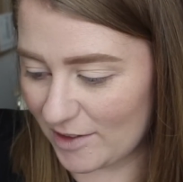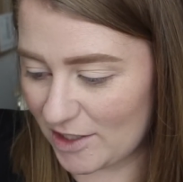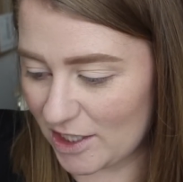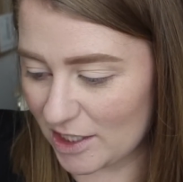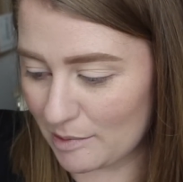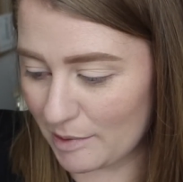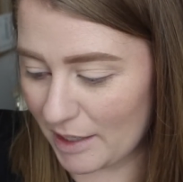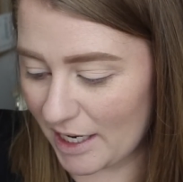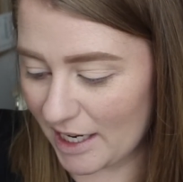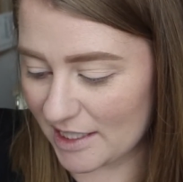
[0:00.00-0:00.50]

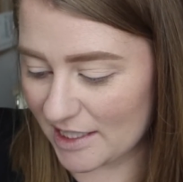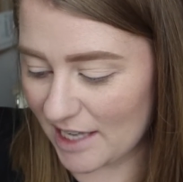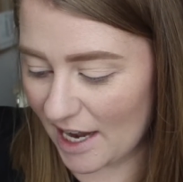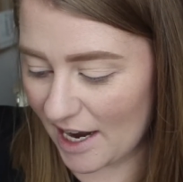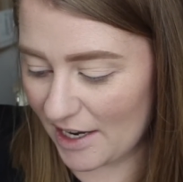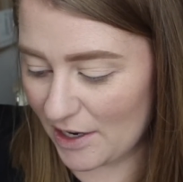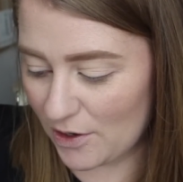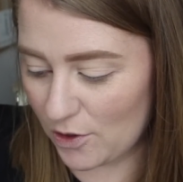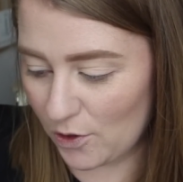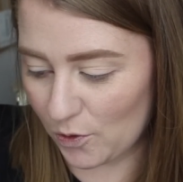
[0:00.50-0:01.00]
Just because
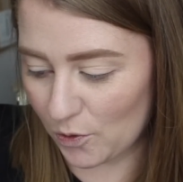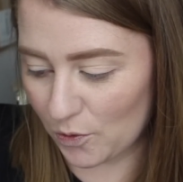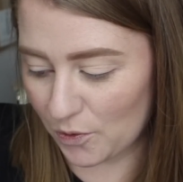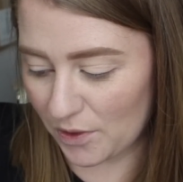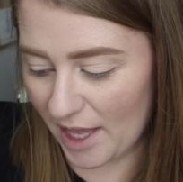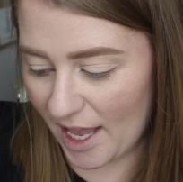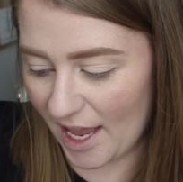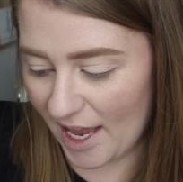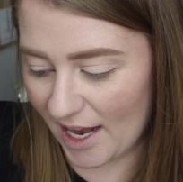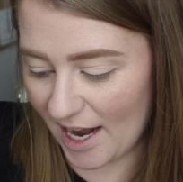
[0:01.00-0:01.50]
I knew
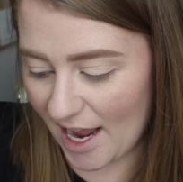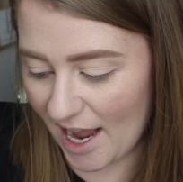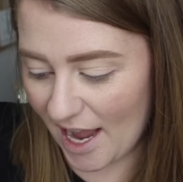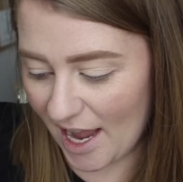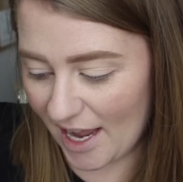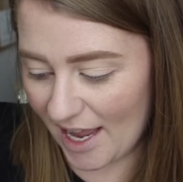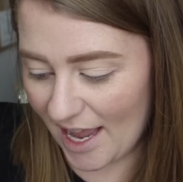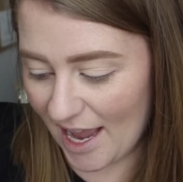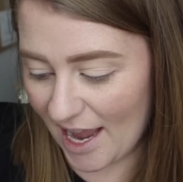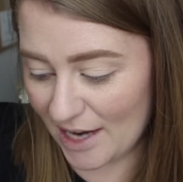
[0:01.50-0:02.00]
that
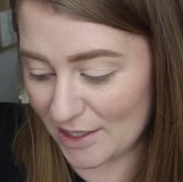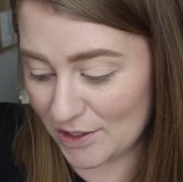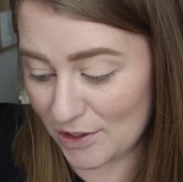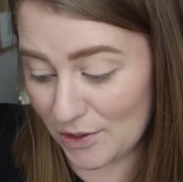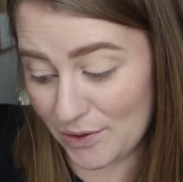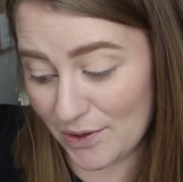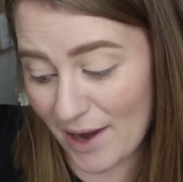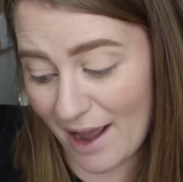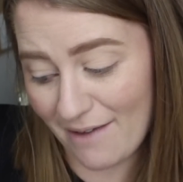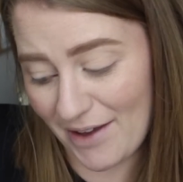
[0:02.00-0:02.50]
I had
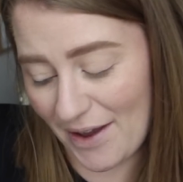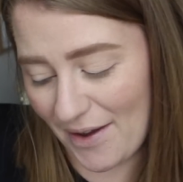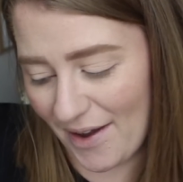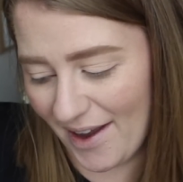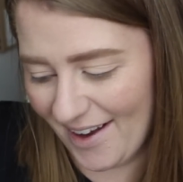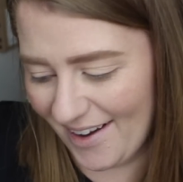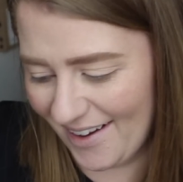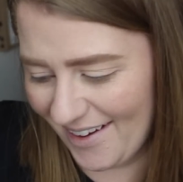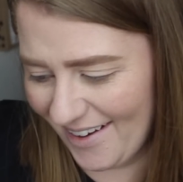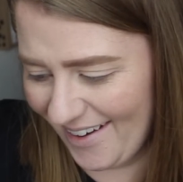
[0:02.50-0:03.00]
to have
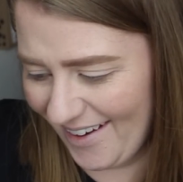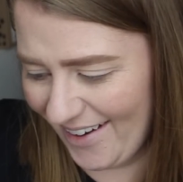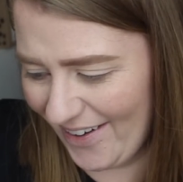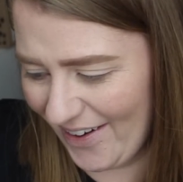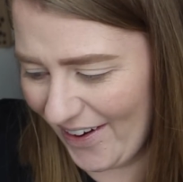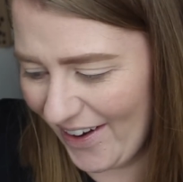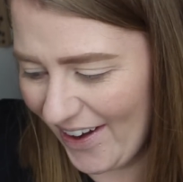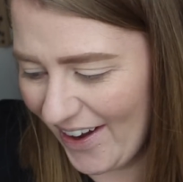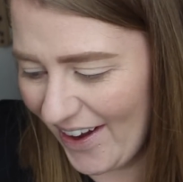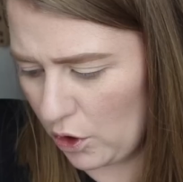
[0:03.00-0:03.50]
it.
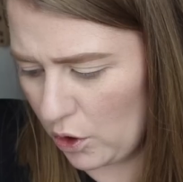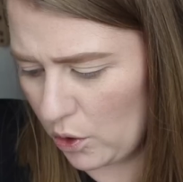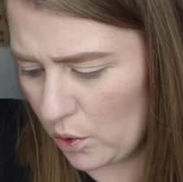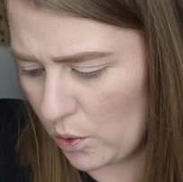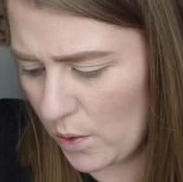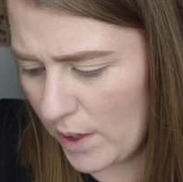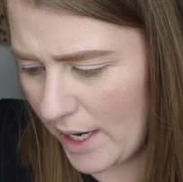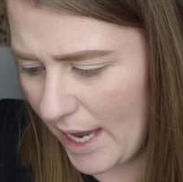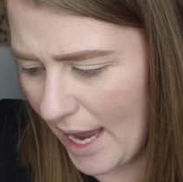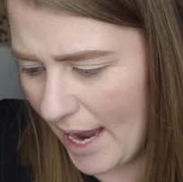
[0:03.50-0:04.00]

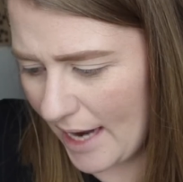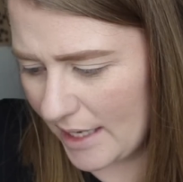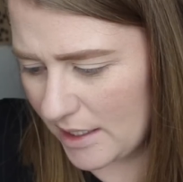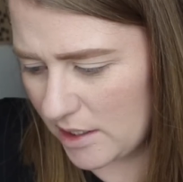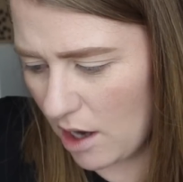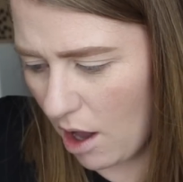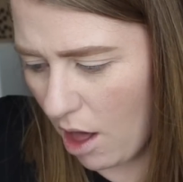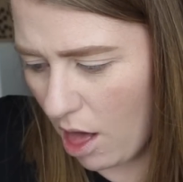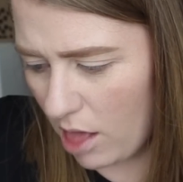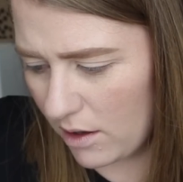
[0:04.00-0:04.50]
You
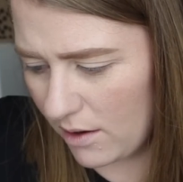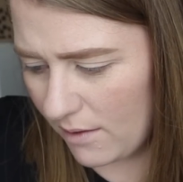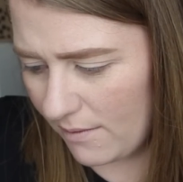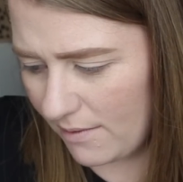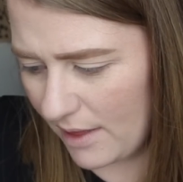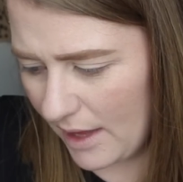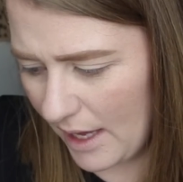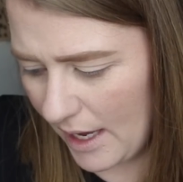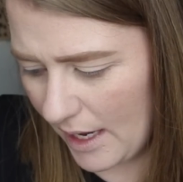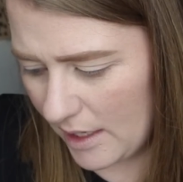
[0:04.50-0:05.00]
get all
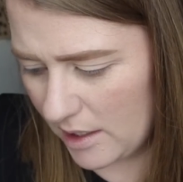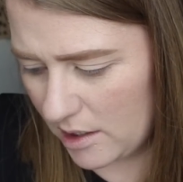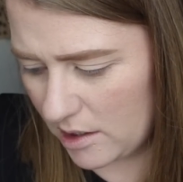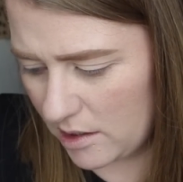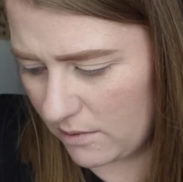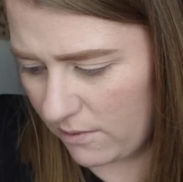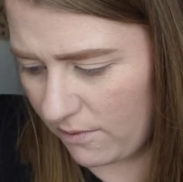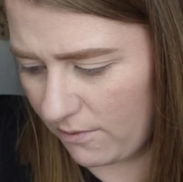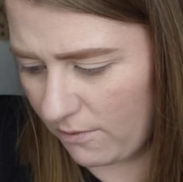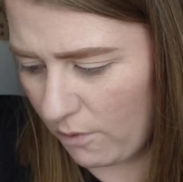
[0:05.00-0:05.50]
of
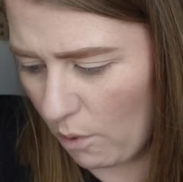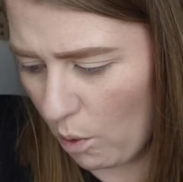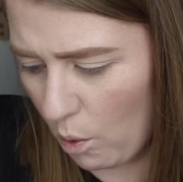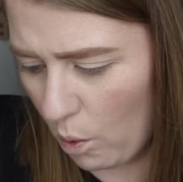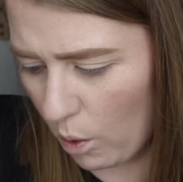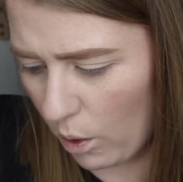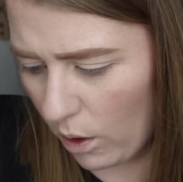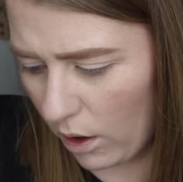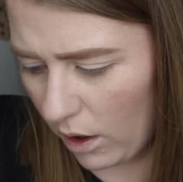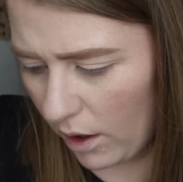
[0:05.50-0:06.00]
this
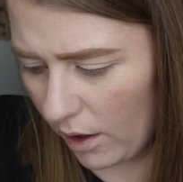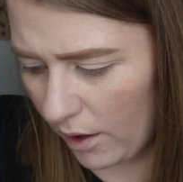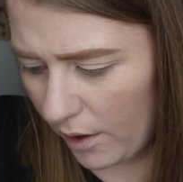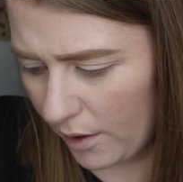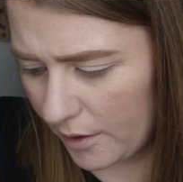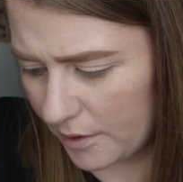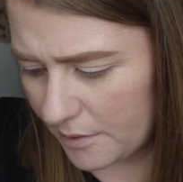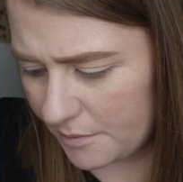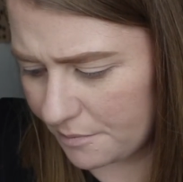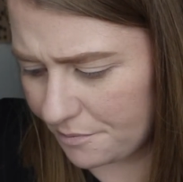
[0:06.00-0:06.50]

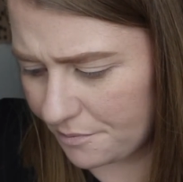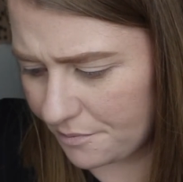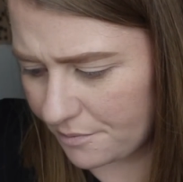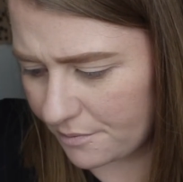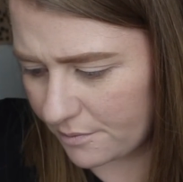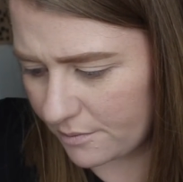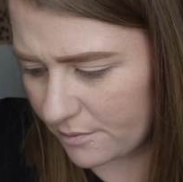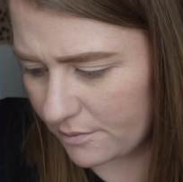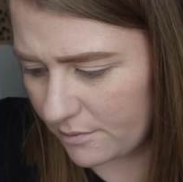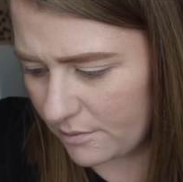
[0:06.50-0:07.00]
for,
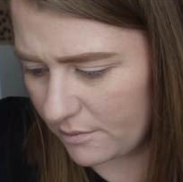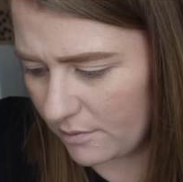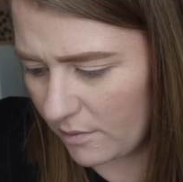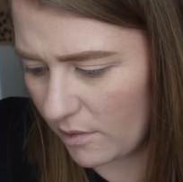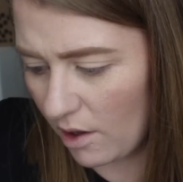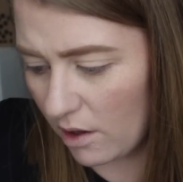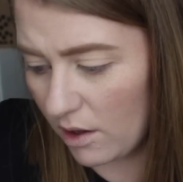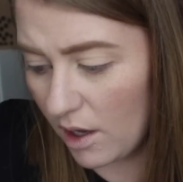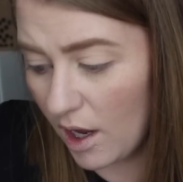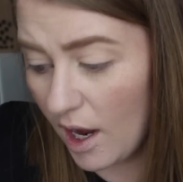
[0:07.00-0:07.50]

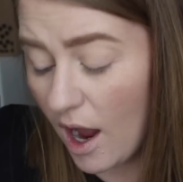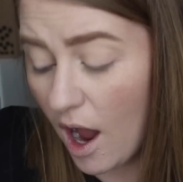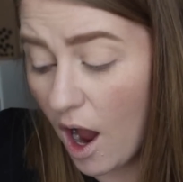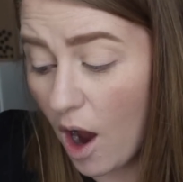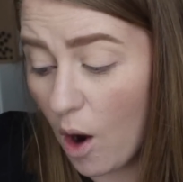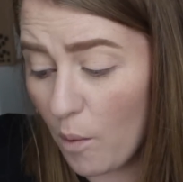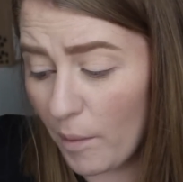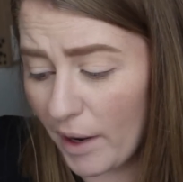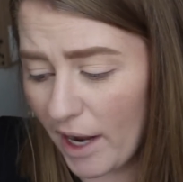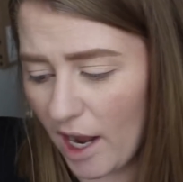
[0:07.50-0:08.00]

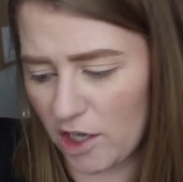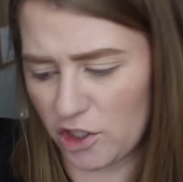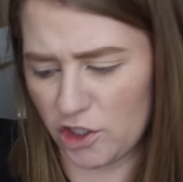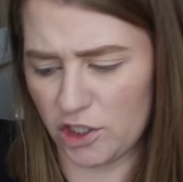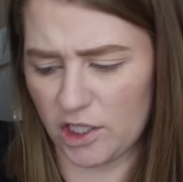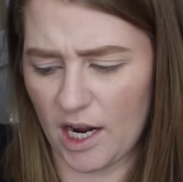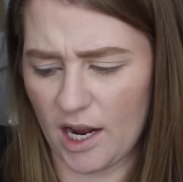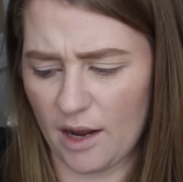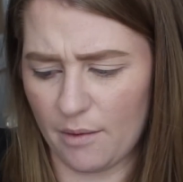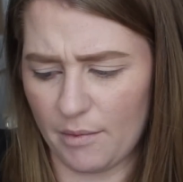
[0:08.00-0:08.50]
oh my
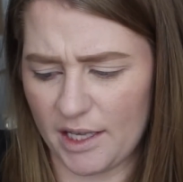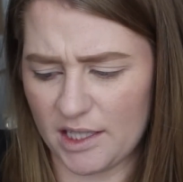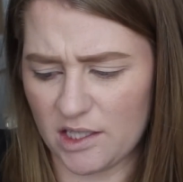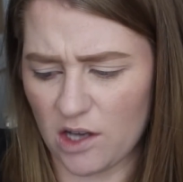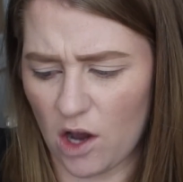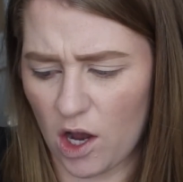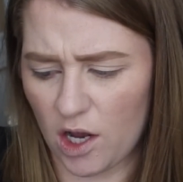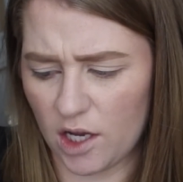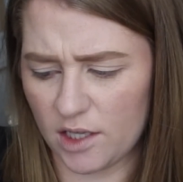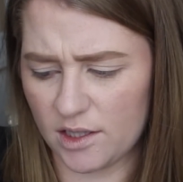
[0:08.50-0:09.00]
gosh, it's
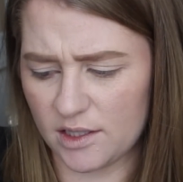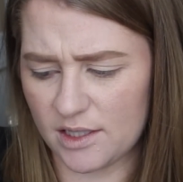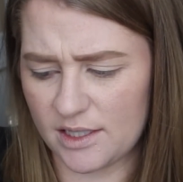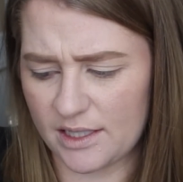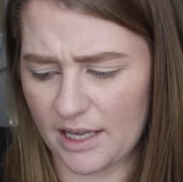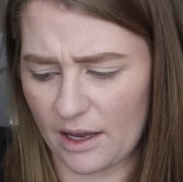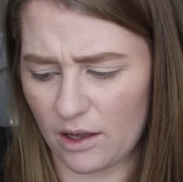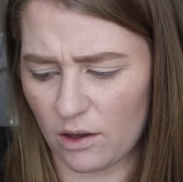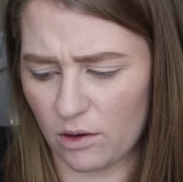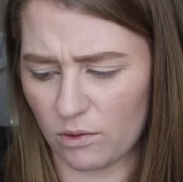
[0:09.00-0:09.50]
on
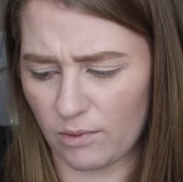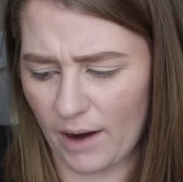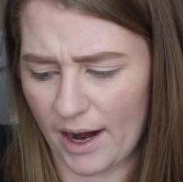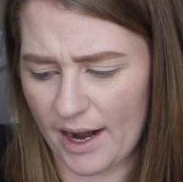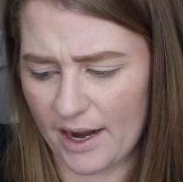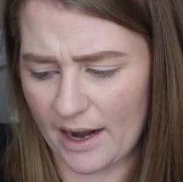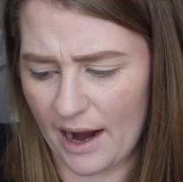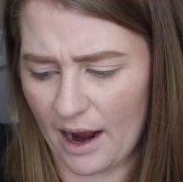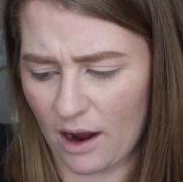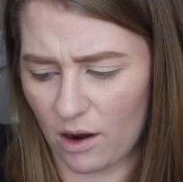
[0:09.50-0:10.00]
sale
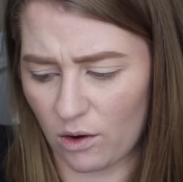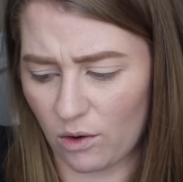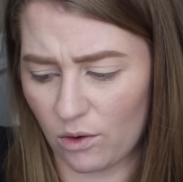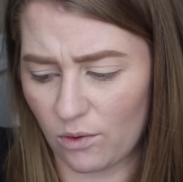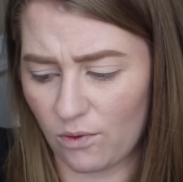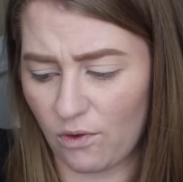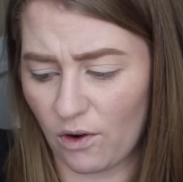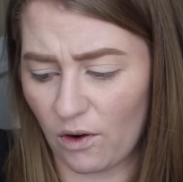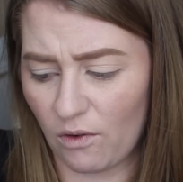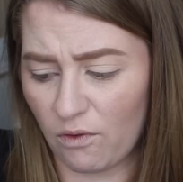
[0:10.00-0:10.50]
right
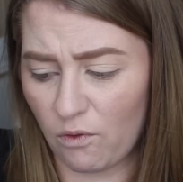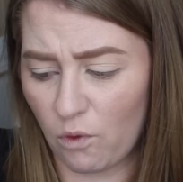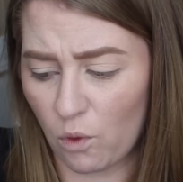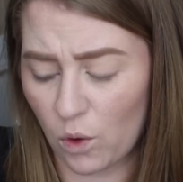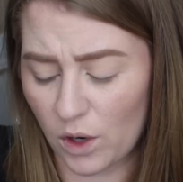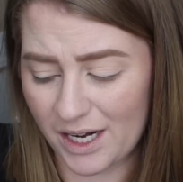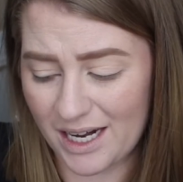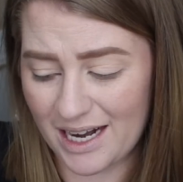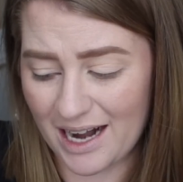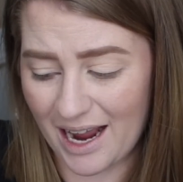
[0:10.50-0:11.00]
now for
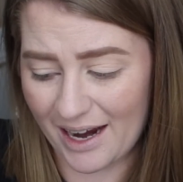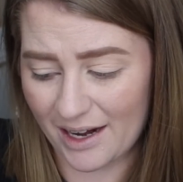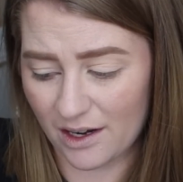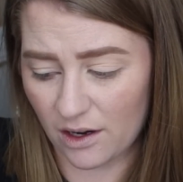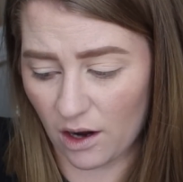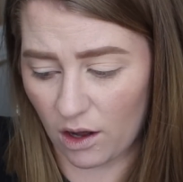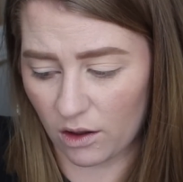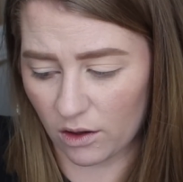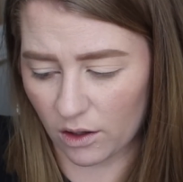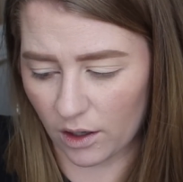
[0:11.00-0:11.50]

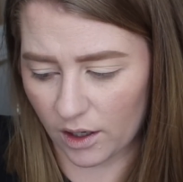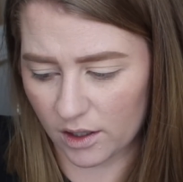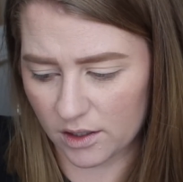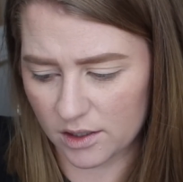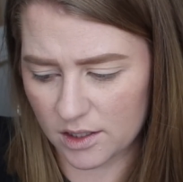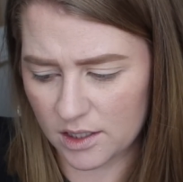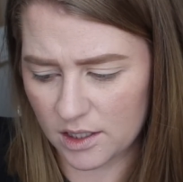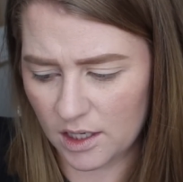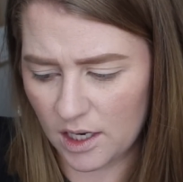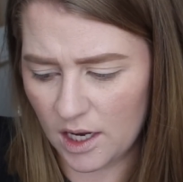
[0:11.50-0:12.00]

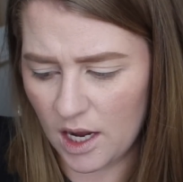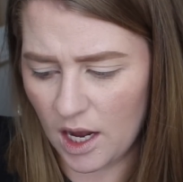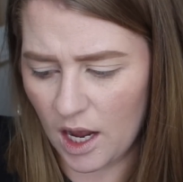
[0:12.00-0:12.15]
$49,